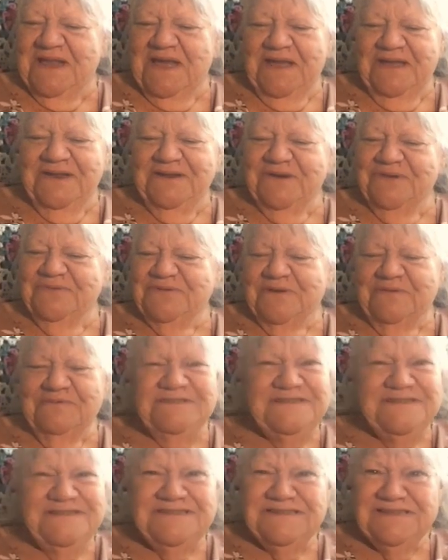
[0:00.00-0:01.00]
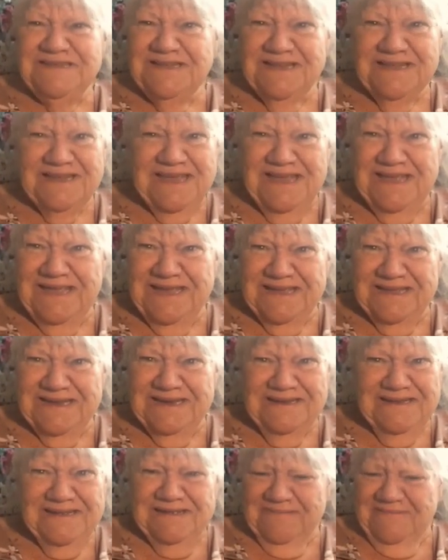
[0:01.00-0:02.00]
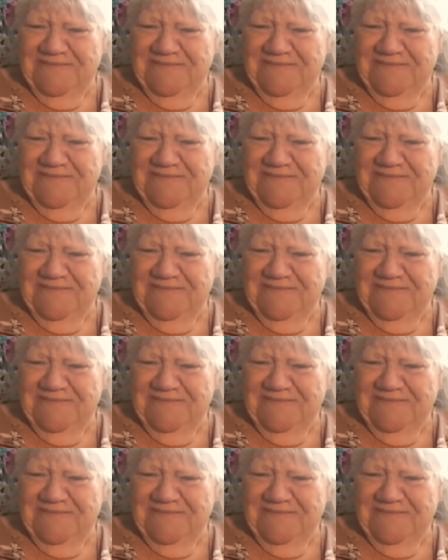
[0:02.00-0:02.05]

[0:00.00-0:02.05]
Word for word: I don't know. Just a little kid.